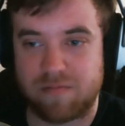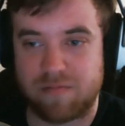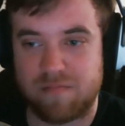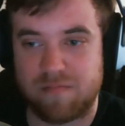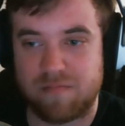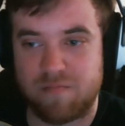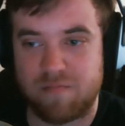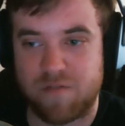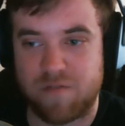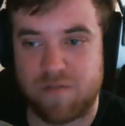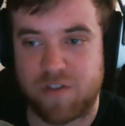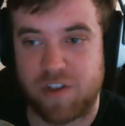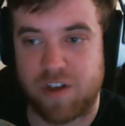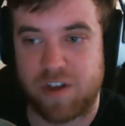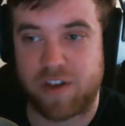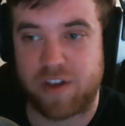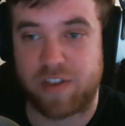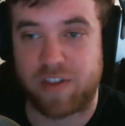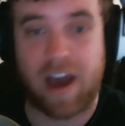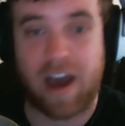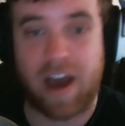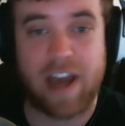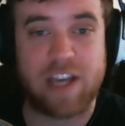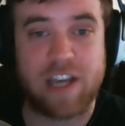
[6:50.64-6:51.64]
the
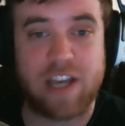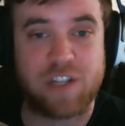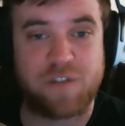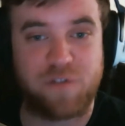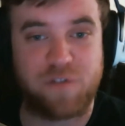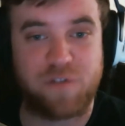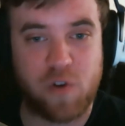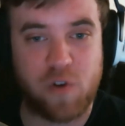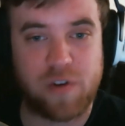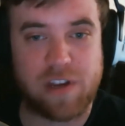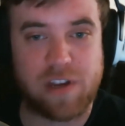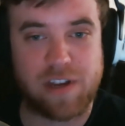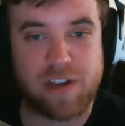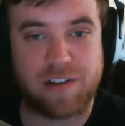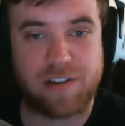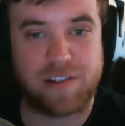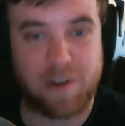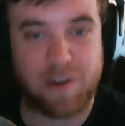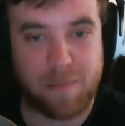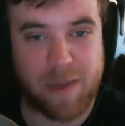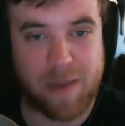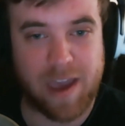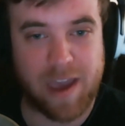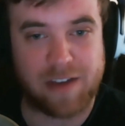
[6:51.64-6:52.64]
the highest voted
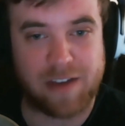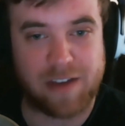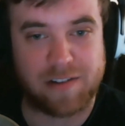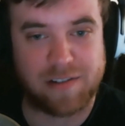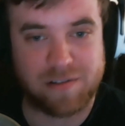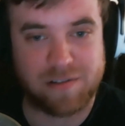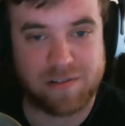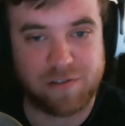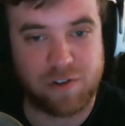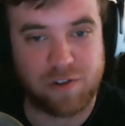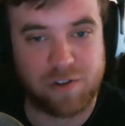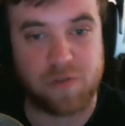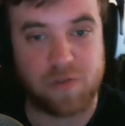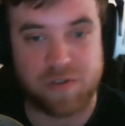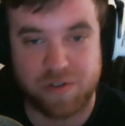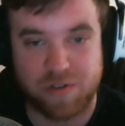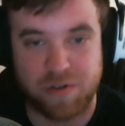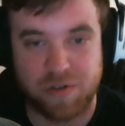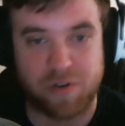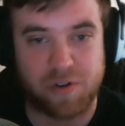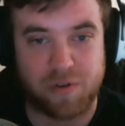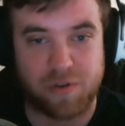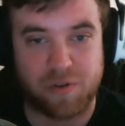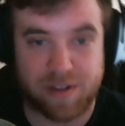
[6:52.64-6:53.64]
command goes
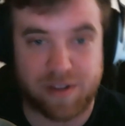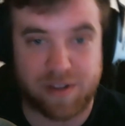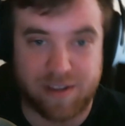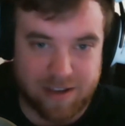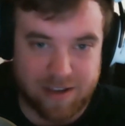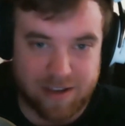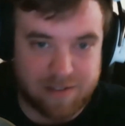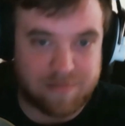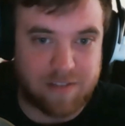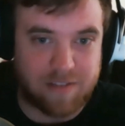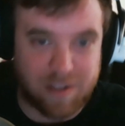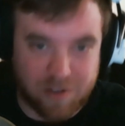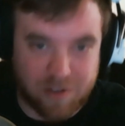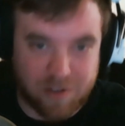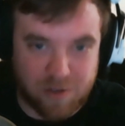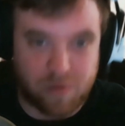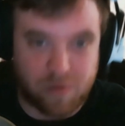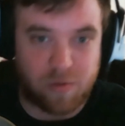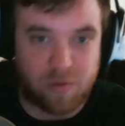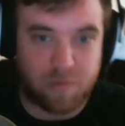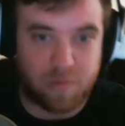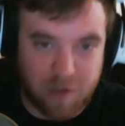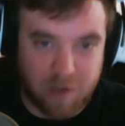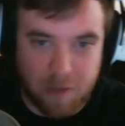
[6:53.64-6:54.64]
through, and they they
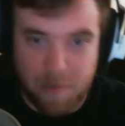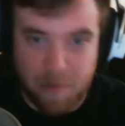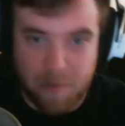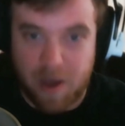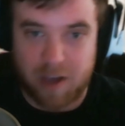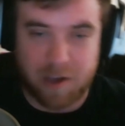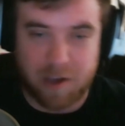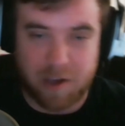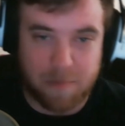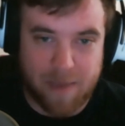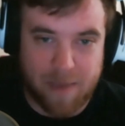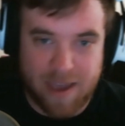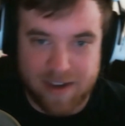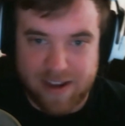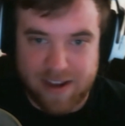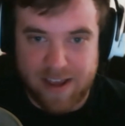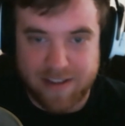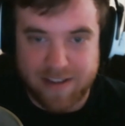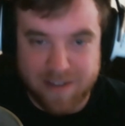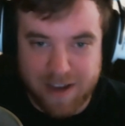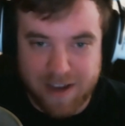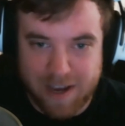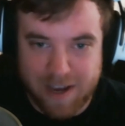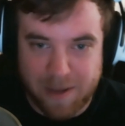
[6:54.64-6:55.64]
do a command at
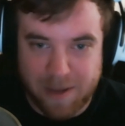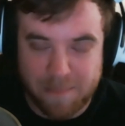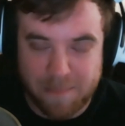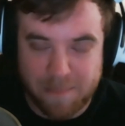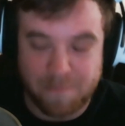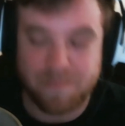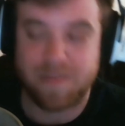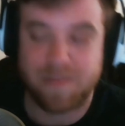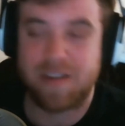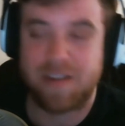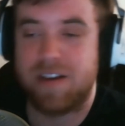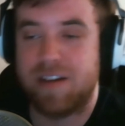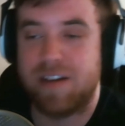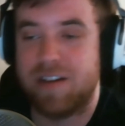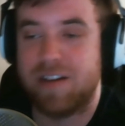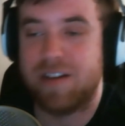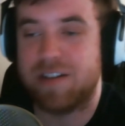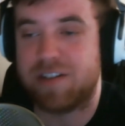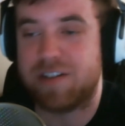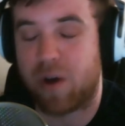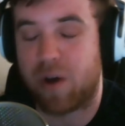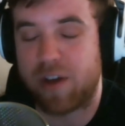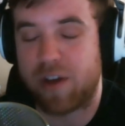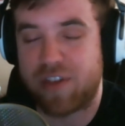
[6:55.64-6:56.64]
a time.
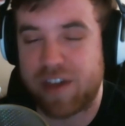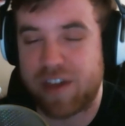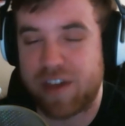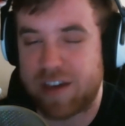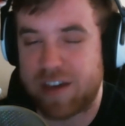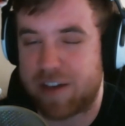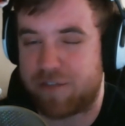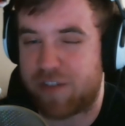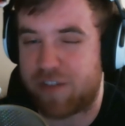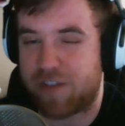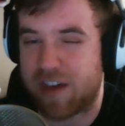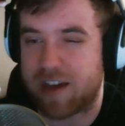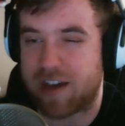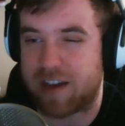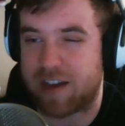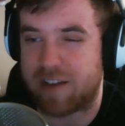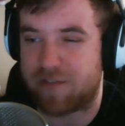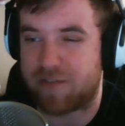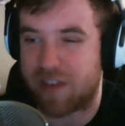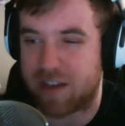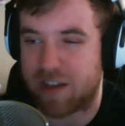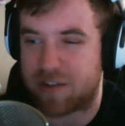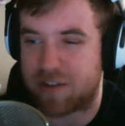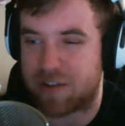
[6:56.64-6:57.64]
So I think if they
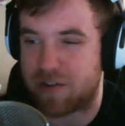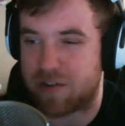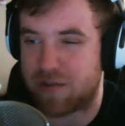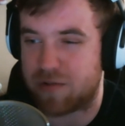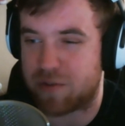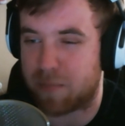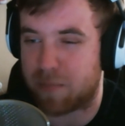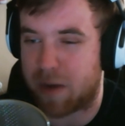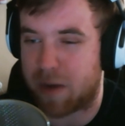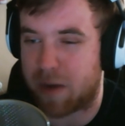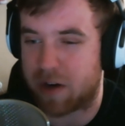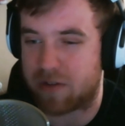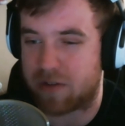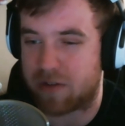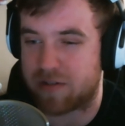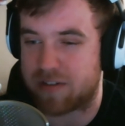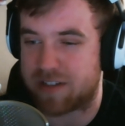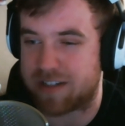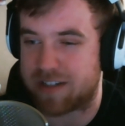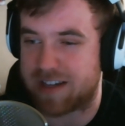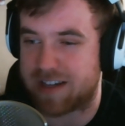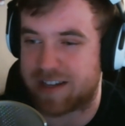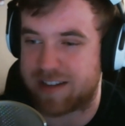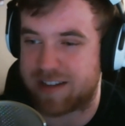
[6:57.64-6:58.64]
if they do
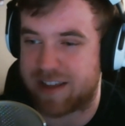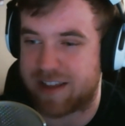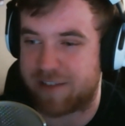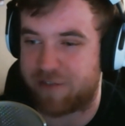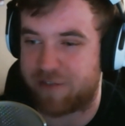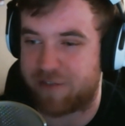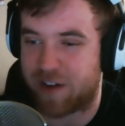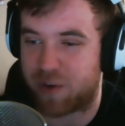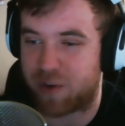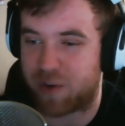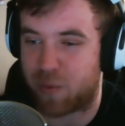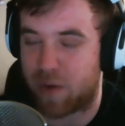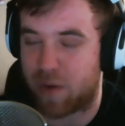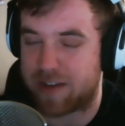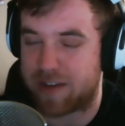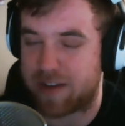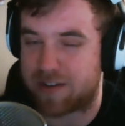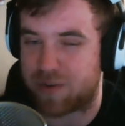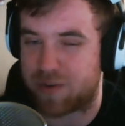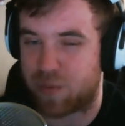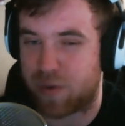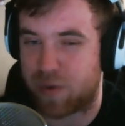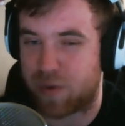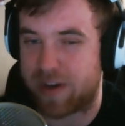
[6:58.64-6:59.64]
democracy and they find a way
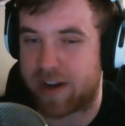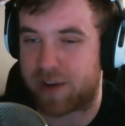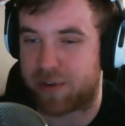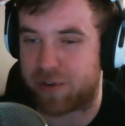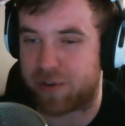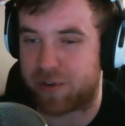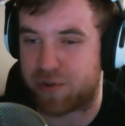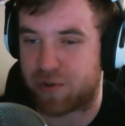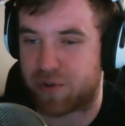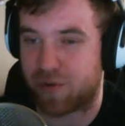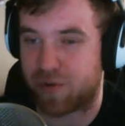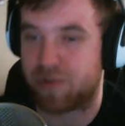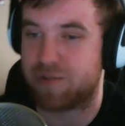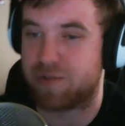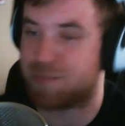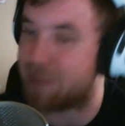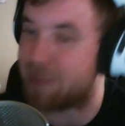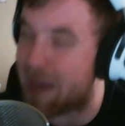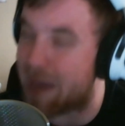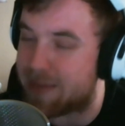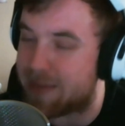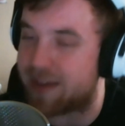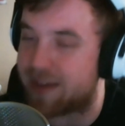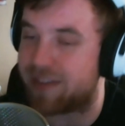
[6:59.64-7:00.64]
to weed out the trolls,
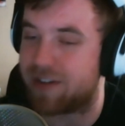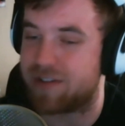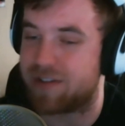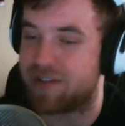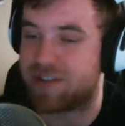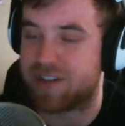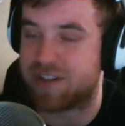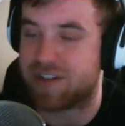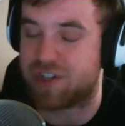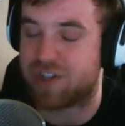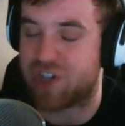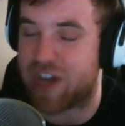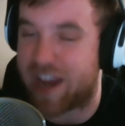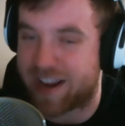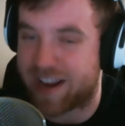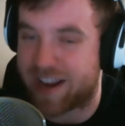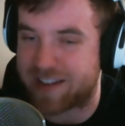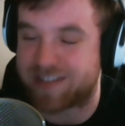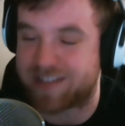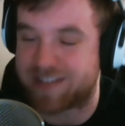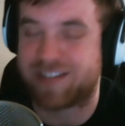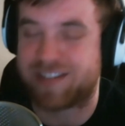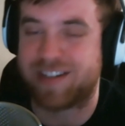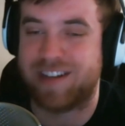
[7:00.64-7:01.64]
maybe there's a
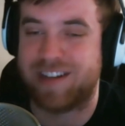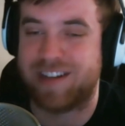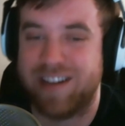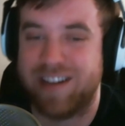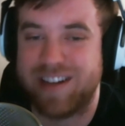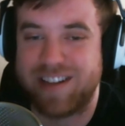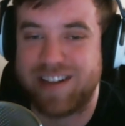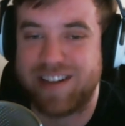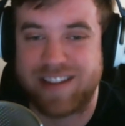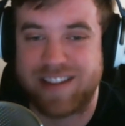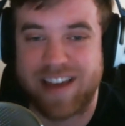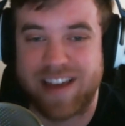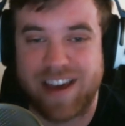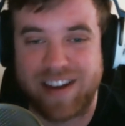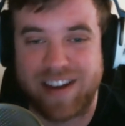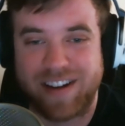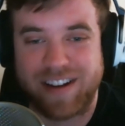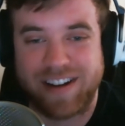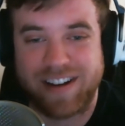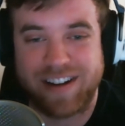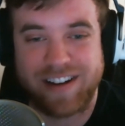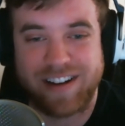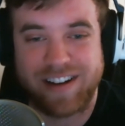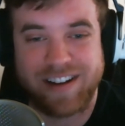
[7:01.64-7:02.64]
chance that
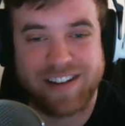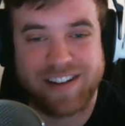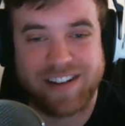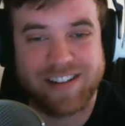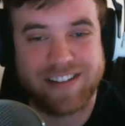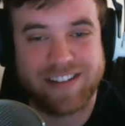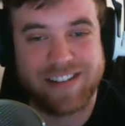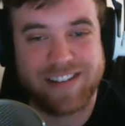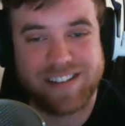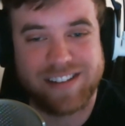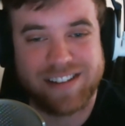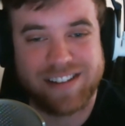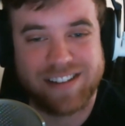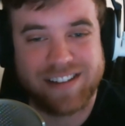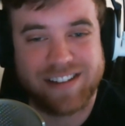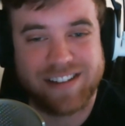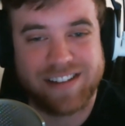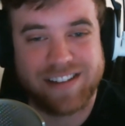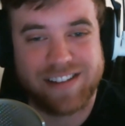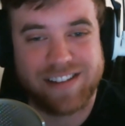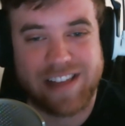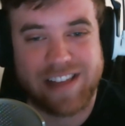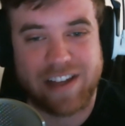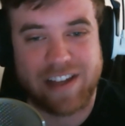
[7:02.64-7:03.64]
uh
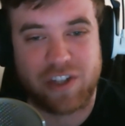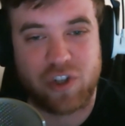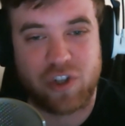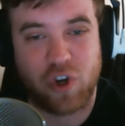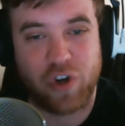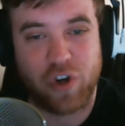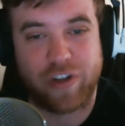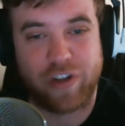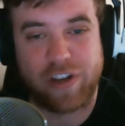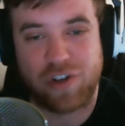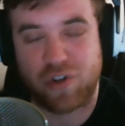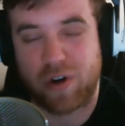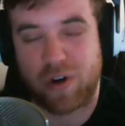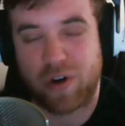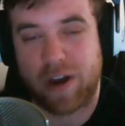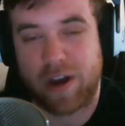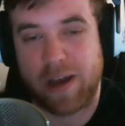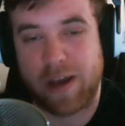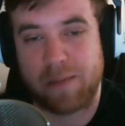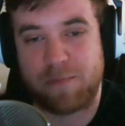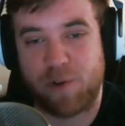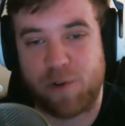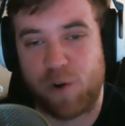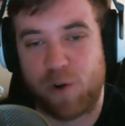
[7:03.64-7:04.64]
that good can
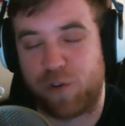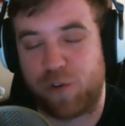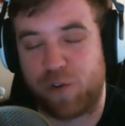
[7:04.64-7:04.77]
triumph over